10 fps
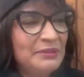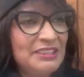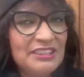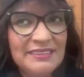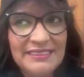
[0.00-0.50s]
Let
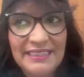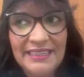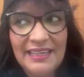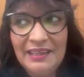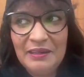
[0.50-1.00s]
me just
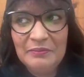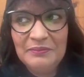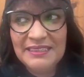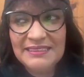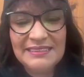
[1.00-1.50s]
say,
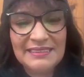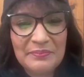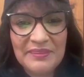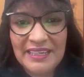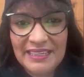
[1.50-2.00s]
this is
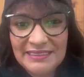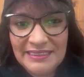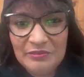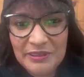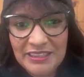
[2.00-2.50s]
something I
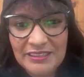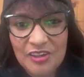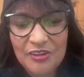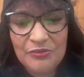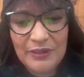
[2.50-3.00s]
deal with
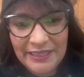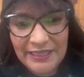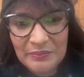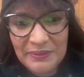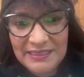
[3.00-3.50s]
on a
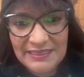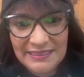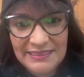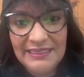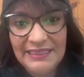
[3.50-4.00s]
regular
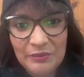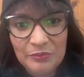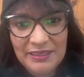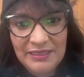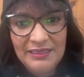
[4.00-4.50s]
basis, dealing
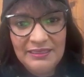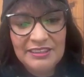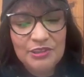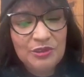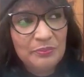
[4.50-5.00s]
with the
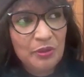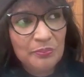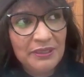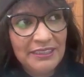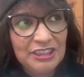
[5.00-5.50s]
student
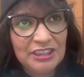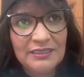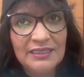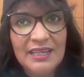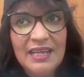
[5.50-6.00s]

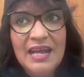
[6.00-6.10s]
population.